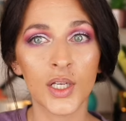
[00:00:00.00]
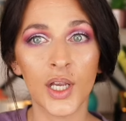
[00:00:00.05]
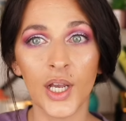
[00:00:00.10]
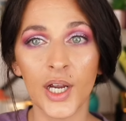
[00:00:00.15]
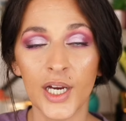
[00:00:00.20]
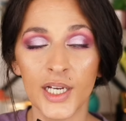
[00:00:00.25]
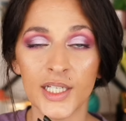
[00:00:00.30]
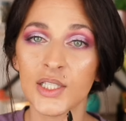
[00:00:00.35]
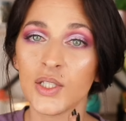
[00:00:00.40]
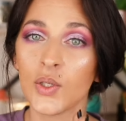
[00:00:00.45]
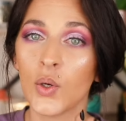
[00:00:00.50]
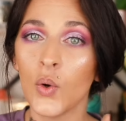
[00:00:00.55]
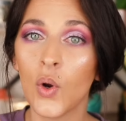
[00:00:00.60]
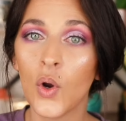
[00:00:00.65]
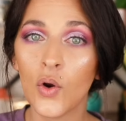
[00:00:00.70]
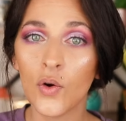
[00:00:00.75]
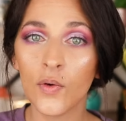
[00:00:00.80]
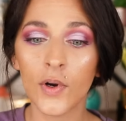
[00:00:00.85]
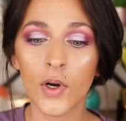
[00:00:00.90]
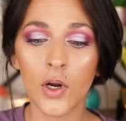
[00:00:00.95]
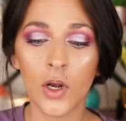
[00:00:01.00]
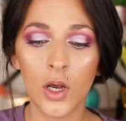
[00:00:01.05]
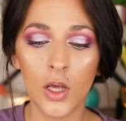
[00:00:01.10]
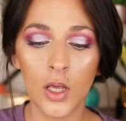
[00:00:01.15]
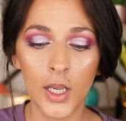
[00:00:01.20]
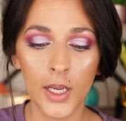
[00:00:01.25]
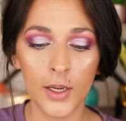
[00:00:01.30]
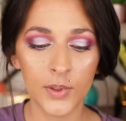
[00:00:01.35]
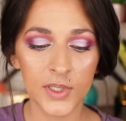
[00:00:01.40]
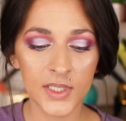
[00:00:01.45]
All right, so
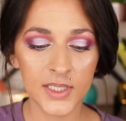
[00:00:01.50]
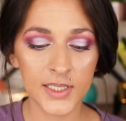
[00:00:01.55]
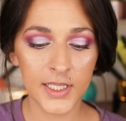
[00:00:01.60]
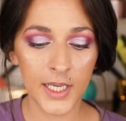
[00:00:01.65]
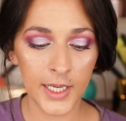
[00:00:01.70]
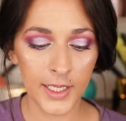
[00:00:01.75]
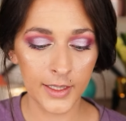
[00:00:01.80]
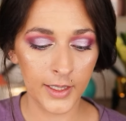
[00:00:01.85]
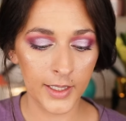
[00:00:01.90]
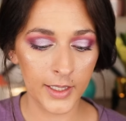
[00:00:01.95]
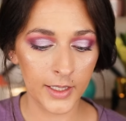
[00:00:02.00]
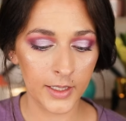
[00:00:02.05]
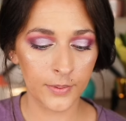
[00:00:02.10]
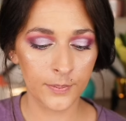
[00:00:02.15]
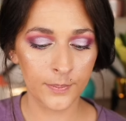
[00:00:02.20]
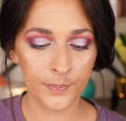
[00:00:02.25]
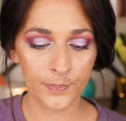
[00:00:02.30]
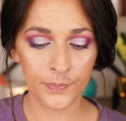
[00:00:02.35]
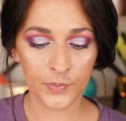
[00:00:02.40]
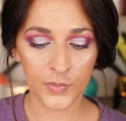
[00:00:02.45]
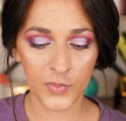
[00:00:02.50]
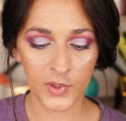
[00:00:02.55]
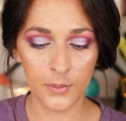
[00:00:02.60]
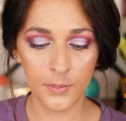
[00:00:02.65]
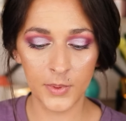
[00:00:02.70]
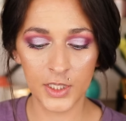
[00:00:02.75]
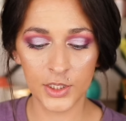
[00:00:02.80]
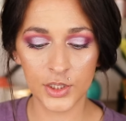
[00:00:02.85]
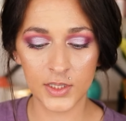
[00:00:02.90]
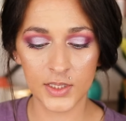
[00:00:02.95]
overall, I would say like, let
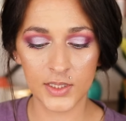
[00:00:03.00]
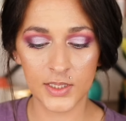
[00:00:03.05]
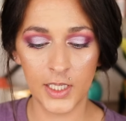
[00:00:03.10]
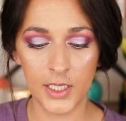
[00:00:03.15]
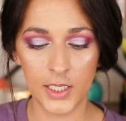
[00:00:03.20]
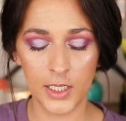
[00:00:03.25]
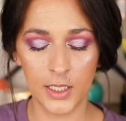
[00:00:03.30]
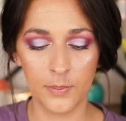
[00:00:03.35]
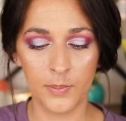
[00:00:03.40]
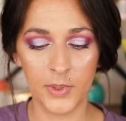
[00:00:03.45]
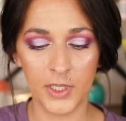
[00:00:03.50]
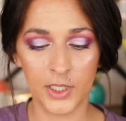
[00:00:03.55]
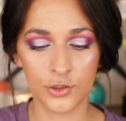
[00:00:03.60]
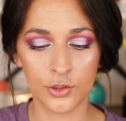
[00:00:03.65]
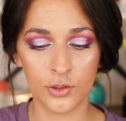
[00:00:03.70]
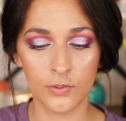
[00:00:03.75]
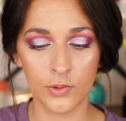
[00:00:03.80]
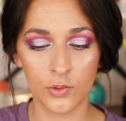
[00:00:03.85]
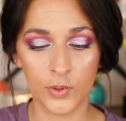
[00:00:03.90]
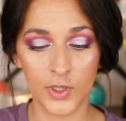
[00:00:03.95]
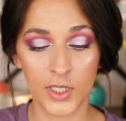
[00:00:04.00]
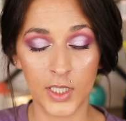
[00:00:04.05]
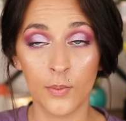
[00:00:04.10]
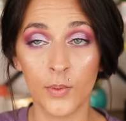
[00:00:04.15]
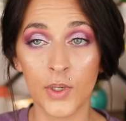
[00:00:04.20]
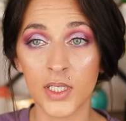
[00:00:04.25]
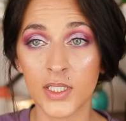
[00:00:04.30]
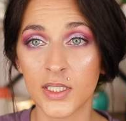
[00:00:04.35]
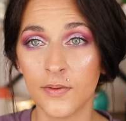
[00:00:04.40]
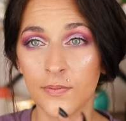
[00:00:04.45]
me just take a picture real quick. I
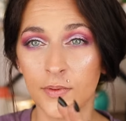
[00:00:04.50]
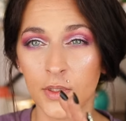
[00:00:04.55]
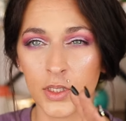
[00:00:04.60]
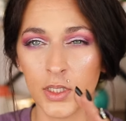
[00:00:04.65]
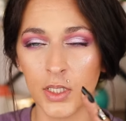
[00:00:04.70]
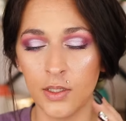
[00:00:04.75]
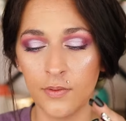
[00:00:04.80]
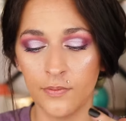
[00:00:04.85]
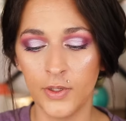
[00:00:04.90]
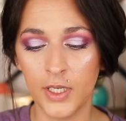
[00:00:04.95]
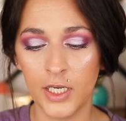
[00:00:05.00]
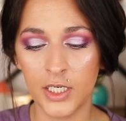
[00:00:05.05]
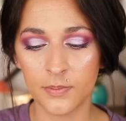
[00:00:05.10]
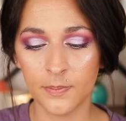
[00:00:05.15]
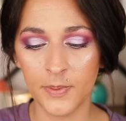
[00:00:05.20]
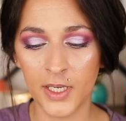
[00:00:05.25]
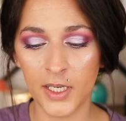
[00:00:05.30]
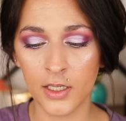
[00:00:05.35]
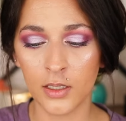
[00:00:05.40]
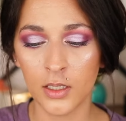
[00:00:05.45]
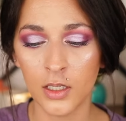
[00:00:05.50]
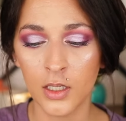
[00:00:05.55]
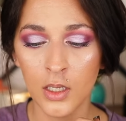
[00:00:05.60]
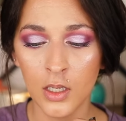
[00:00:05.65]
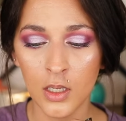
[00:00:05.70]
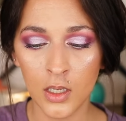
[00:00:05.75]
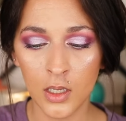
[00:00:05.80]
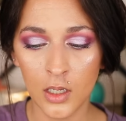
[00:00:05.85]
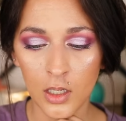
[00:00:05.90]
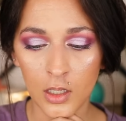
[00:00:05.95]
wanna see if there's any flashback,
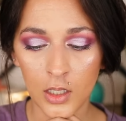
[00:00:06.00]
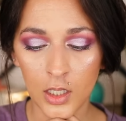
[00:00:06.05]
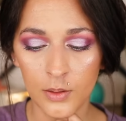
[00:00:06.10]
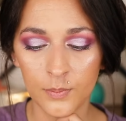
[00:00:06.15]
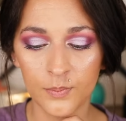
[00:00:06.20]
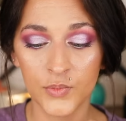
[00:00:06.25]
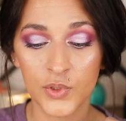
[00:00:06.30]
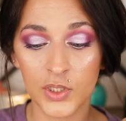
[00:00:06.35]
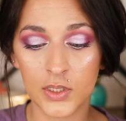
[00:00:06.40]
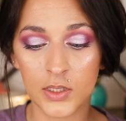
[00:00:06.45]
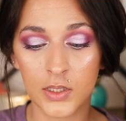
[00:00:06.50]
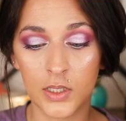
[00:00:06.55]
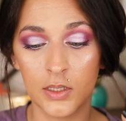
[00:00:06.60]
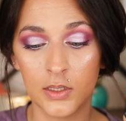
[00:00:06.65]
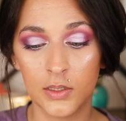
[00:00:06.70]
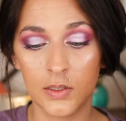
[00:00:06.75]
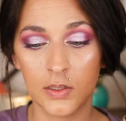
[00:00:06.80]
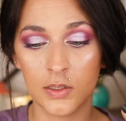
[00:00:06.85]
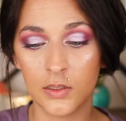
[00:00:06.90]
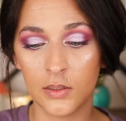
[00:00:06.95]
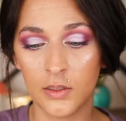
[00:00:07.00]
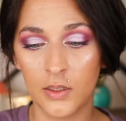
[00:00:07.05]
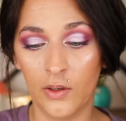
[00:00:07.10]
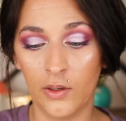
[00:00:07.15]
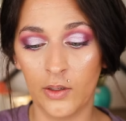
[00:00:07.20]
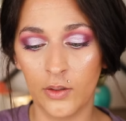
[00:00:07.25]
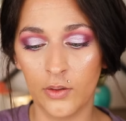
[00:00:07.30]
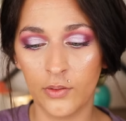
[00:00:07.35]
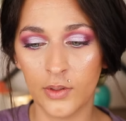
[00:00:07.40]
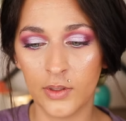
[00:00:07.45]
just cause
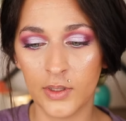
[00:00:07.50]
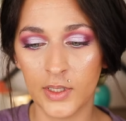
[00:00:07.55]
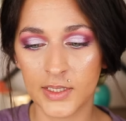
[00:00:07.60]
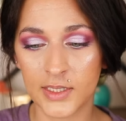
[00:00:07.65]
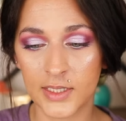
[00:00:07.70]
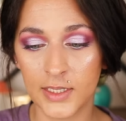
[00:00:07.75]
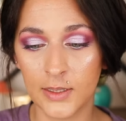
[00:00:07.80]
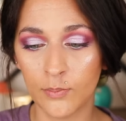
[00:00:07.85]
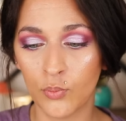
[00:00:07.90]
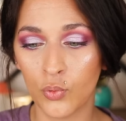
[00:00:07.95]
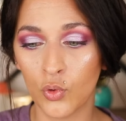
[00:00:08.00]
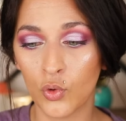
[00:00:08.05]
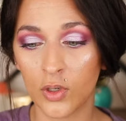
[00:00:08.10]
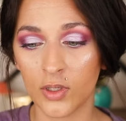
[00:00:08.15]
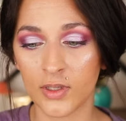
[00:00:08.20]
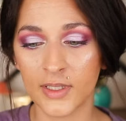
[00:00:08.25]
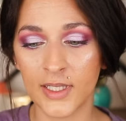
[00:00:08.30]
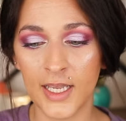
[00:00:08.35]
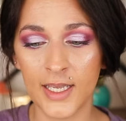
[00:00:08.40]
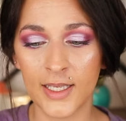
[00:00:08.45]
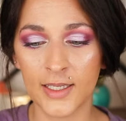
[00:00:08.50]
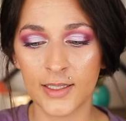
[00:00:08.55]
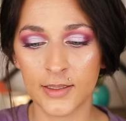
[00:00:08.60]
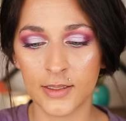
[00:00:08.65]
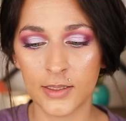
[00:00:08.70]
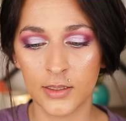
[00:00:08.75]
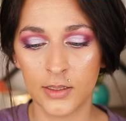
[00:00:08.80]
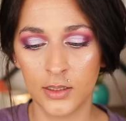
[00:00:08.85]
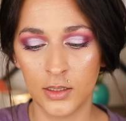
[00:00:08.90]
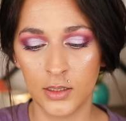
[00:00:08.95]
I know that that's
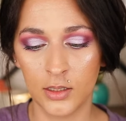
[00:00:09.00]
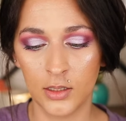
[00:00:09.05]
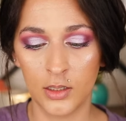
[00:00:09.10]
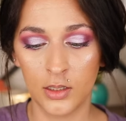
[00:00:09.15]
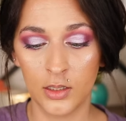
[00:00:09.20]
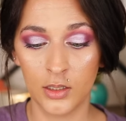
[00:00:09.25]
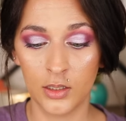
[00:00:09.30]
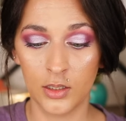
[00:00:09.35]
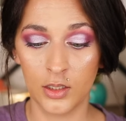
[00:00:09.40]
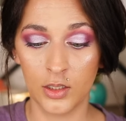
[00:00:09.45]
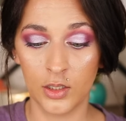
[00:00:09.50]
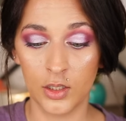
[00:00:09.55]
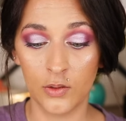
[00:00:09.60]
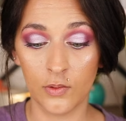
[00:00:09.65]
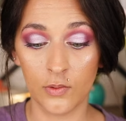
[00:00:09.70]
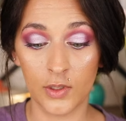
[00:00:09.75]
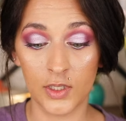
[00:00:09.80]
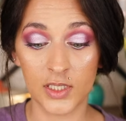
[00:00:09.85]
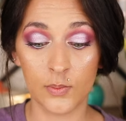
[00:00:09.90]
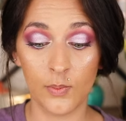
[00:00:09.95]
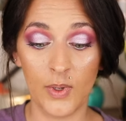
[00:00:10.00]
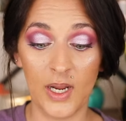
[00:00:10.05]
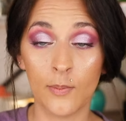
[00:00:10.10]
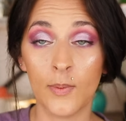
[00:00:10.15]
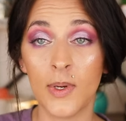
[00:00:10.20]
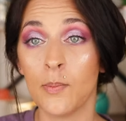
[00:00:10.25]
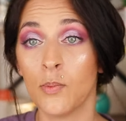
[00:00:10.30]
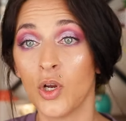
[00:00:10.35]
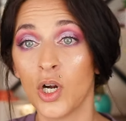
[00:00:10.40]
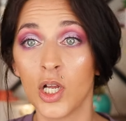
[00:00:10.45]
important, you know, or else why
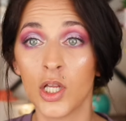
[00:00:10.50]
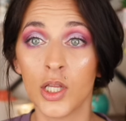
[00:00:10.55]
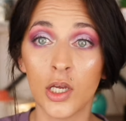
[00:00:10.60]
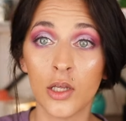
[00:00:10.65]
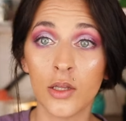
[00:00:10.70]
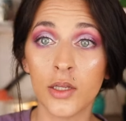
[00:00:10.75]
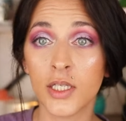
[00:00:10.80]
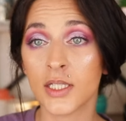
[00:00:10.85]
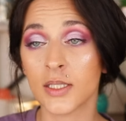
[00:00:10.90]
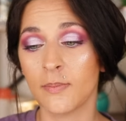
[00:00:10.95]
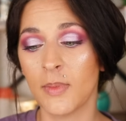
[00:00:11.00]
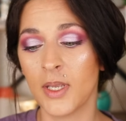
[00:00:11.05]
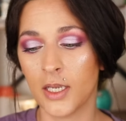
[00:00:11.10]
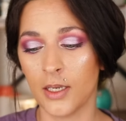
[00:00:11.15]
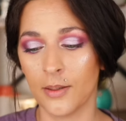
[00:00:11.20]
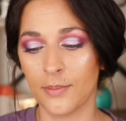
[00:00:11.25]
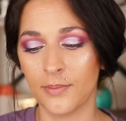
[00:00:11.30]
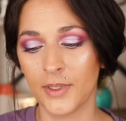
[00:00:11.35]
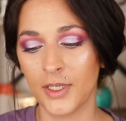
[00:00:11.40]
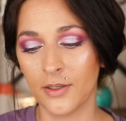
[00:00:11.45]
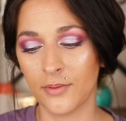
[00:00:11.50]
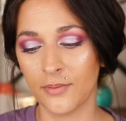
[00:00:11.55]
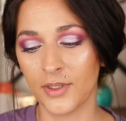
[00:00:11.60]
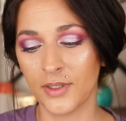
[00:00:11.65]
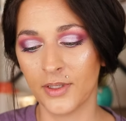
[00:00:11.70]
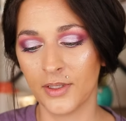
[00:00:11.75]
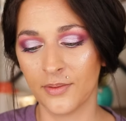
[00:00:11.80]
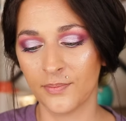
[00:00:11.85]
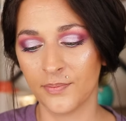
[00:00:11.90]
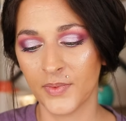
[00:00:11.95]
we put on all this makeup? Not
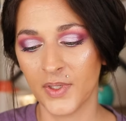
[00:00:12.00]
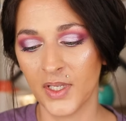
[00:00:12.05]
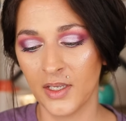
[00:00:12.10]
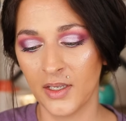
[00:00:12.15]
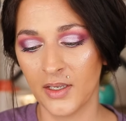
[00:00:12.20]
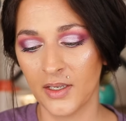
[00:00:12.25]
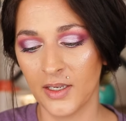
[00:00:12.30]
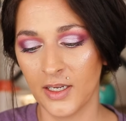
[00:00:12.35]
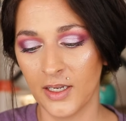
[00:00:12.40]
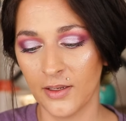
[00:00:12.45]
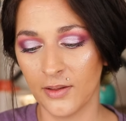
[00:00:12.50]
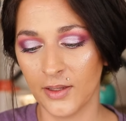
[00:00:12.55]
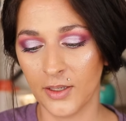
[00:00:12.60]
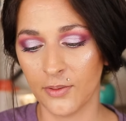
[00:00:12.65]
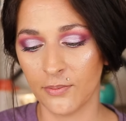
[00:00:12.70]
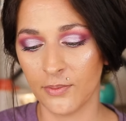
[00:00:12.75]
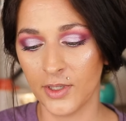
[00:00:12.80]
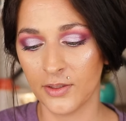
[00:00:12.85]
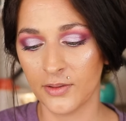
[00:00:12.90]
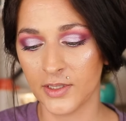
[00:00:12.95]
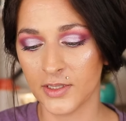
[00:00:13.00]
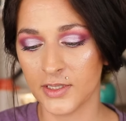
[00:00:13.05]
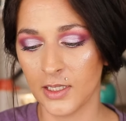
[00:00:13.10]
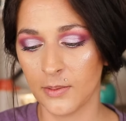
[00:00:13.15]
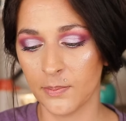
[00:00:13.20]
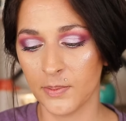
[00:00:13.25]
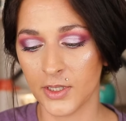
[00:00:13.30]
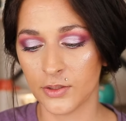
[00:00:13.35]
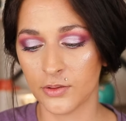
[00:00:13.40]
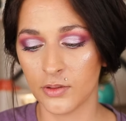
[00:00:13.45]
really. I like rarely
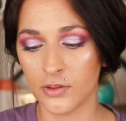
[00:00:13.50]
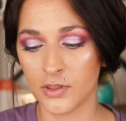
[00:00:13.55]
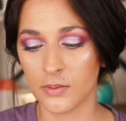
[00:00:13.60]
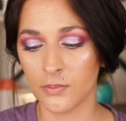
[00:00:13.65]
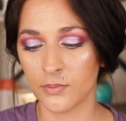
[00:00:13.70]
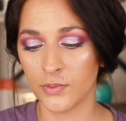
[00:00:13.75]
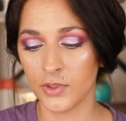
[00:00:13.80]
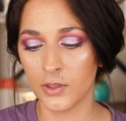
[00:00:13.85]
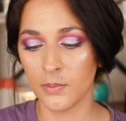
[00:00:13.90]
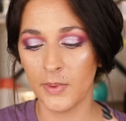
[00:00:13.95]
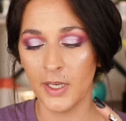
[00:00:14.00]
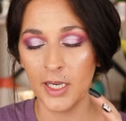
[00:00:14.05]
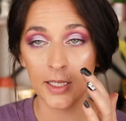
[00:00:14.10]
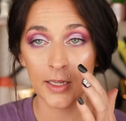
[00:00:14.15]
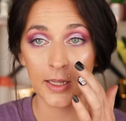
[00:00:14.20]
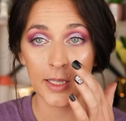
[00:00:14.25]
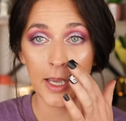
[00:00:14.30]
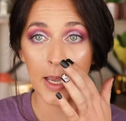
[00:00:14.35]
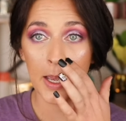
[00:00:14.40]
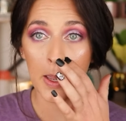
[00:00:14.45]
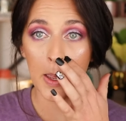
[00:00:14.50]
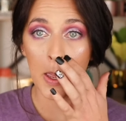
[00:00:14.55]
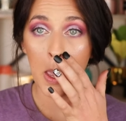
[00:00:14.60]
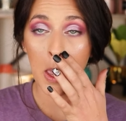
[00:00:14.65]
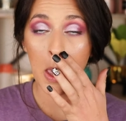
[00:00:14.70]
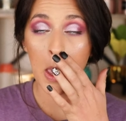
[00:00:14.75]
take pictures. I'm really bad at that.